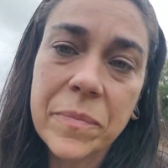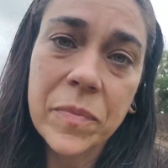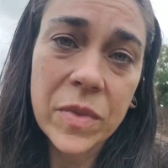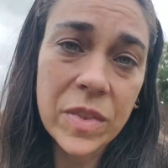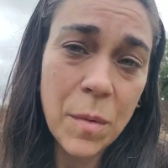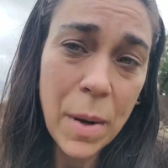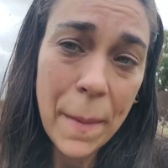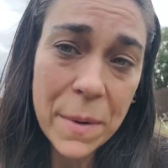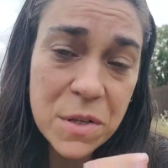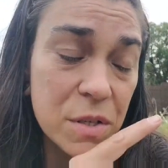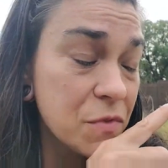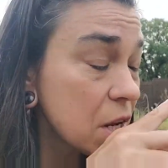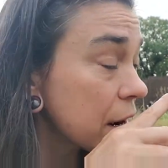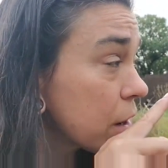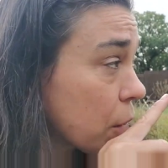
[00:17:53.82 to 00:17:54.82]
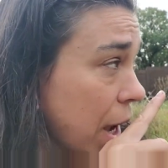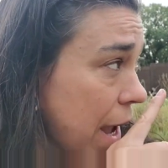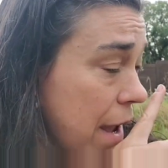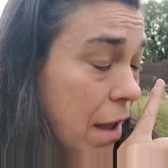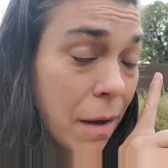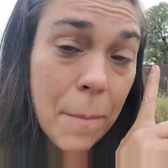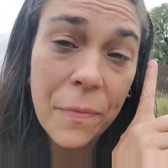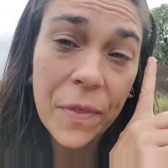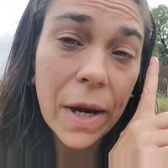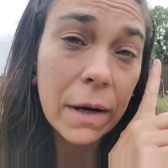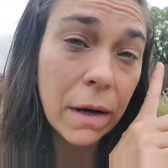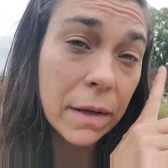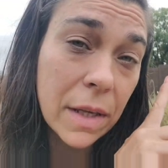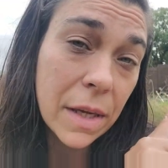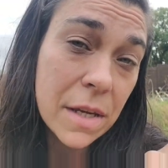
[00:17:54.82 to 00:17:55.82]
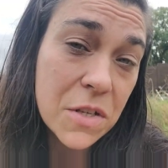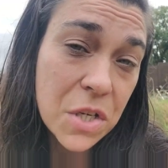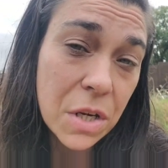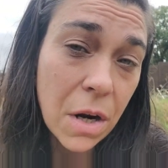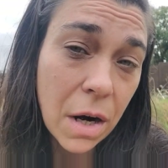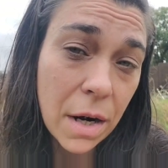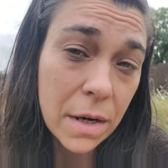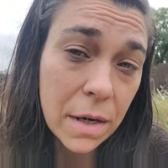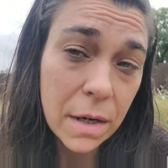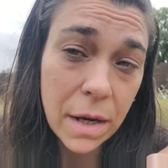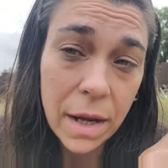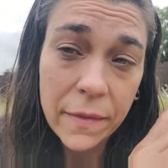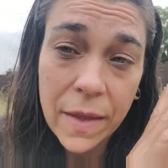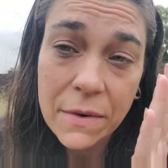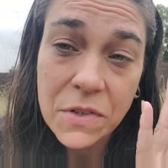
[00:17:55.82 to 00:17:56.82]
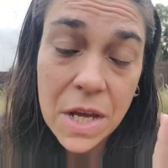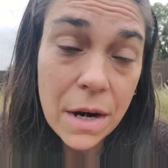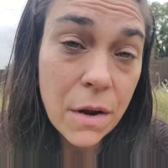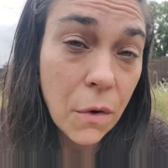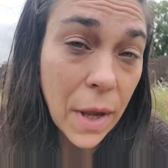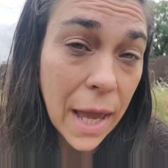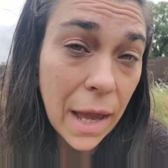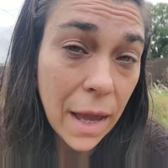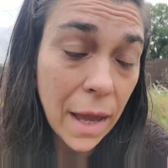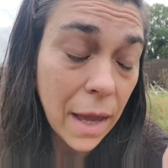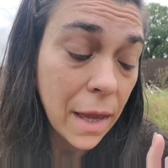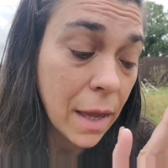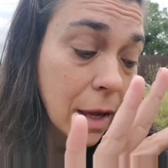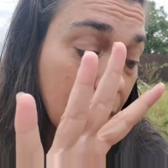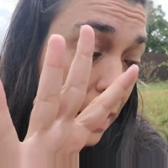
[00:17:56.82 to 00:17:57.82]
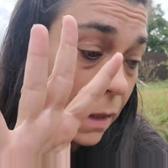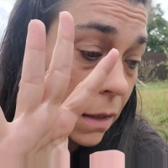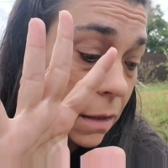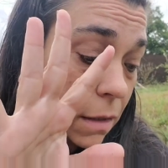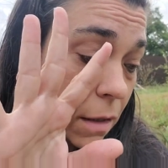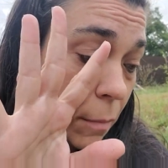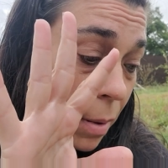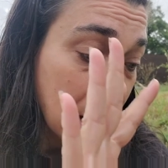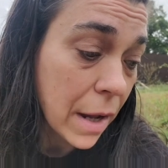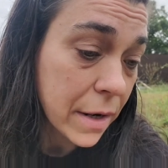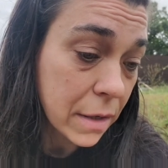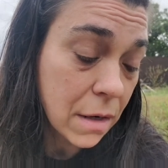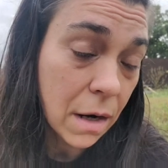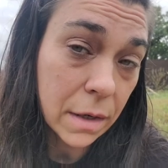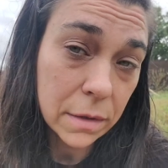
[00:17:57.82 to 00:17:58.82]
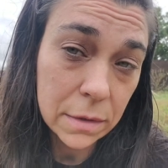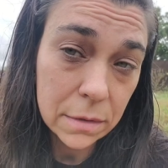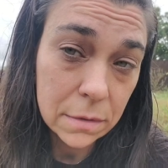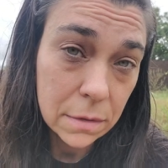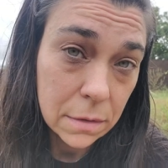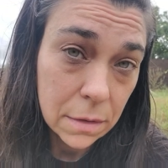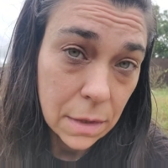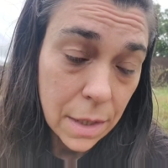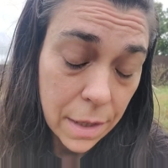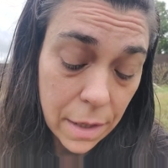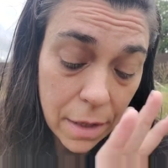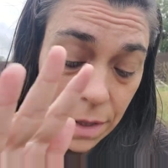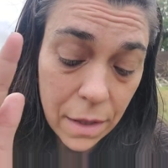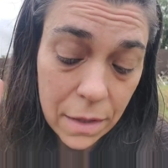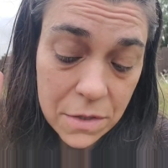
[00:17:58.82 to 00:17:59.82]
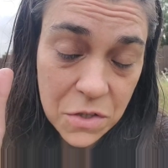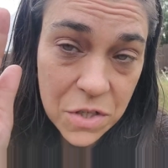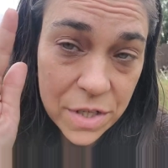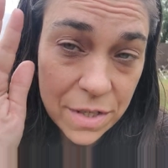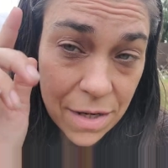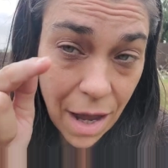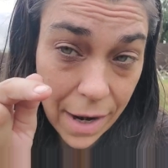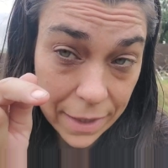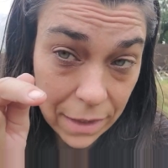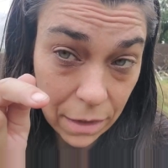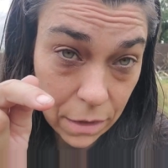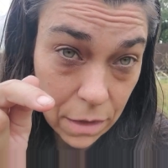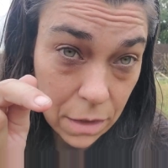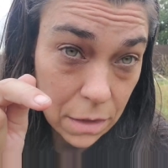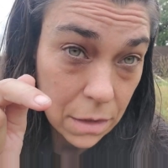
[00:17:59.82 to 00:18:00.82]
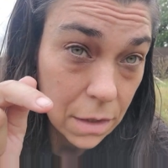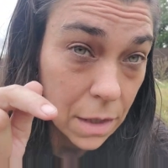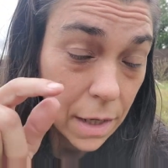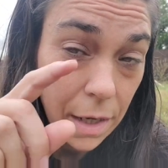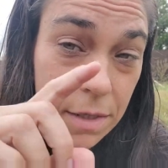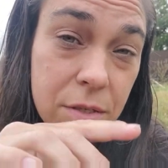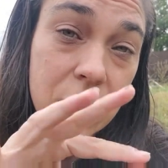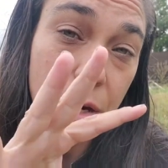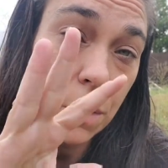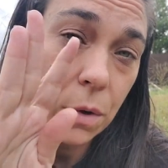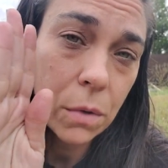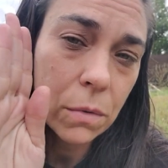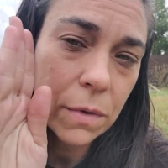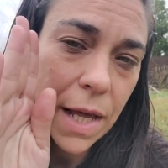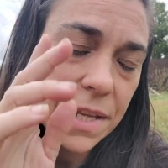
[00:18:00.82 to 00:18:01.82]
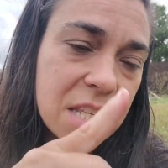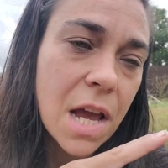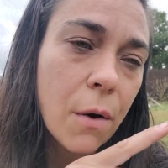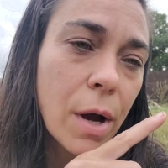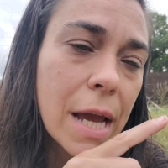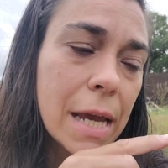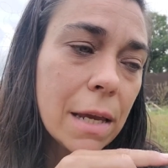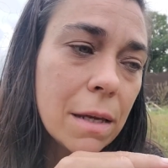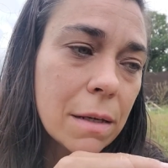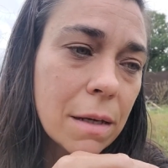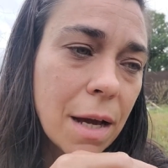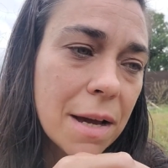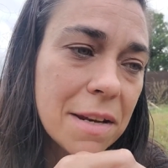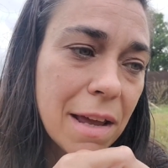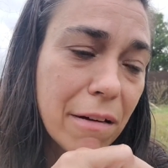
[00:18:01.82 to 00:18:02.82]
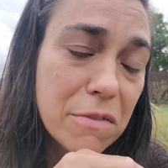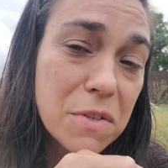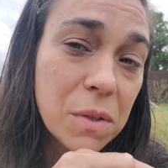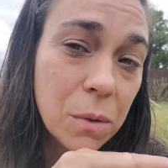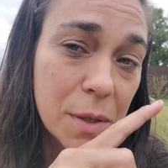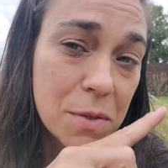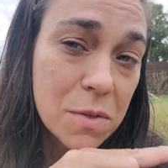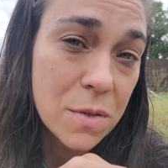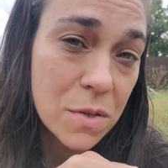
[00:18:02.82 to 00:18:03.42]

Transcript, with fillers: The peppers have done okay up there in the kitchen garden, and they've done okay in the potted garden, just not here. And so that's how I got down to it's the